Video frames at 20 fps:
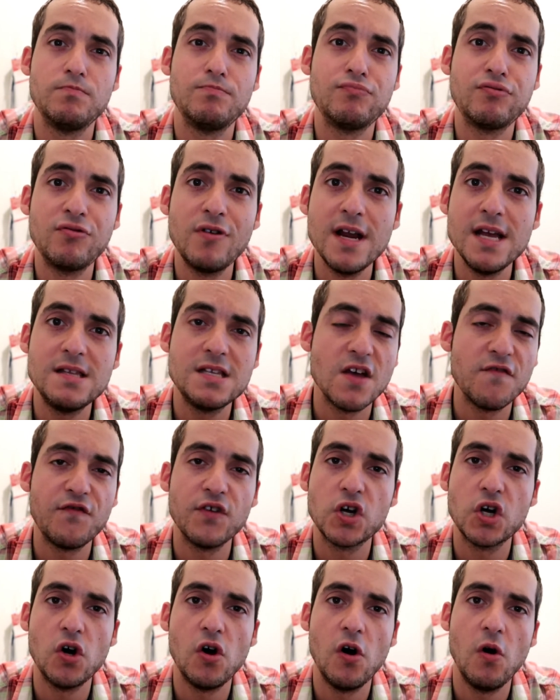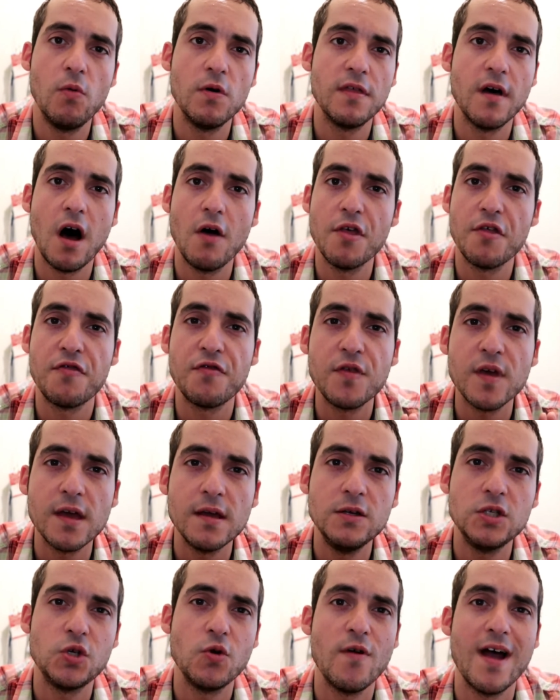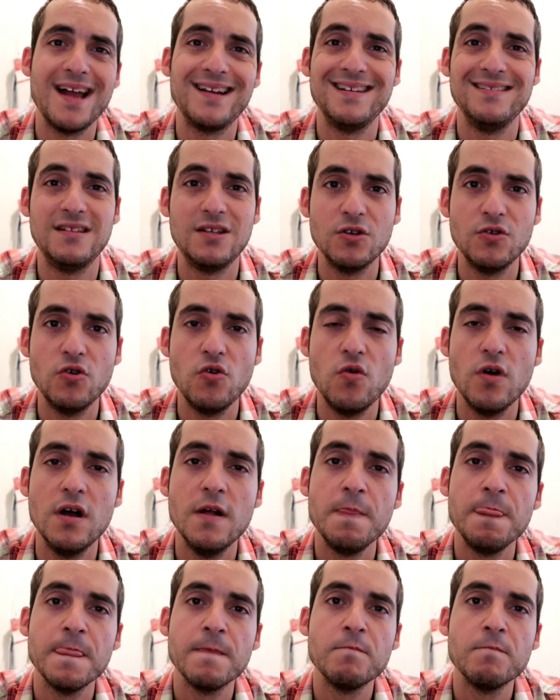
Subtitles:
pretty difficult with all the things you had to do.